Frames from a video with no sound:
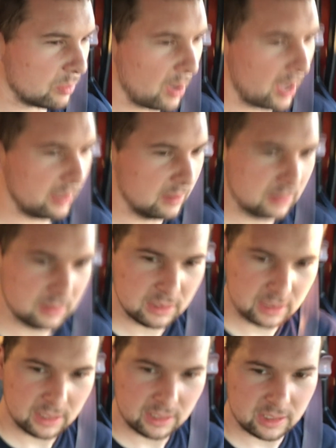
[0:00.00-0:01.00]
but
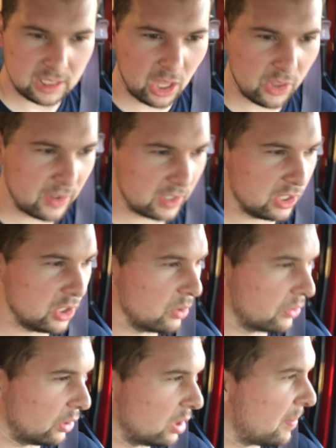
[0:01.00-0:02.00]
another thing to
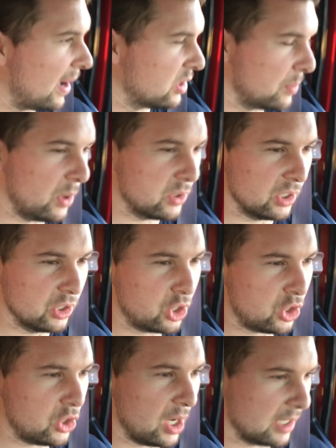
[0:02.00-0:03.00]
do 30 pounds of boost on
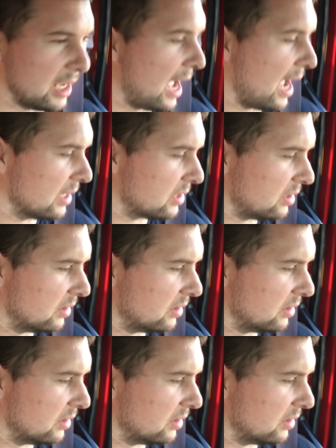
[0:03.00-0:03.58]
shit gas.